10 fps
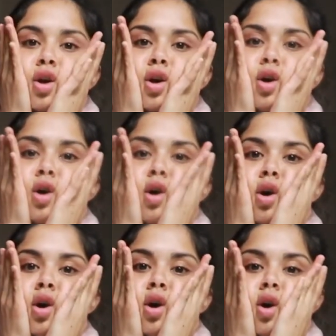
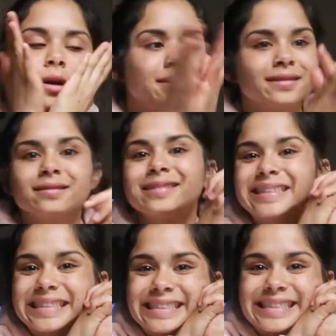
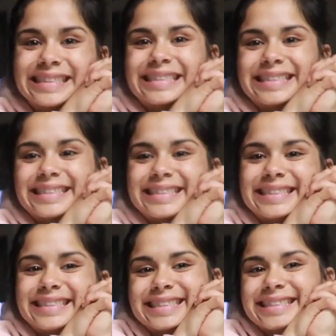
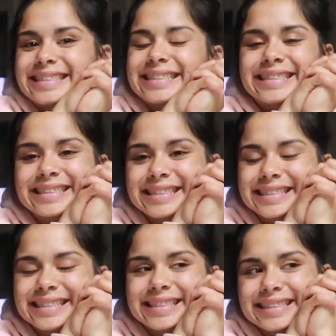
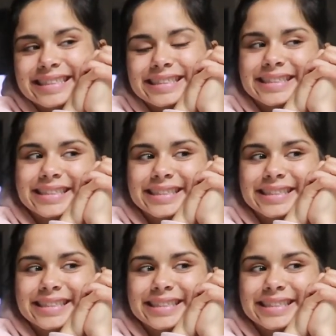(silent)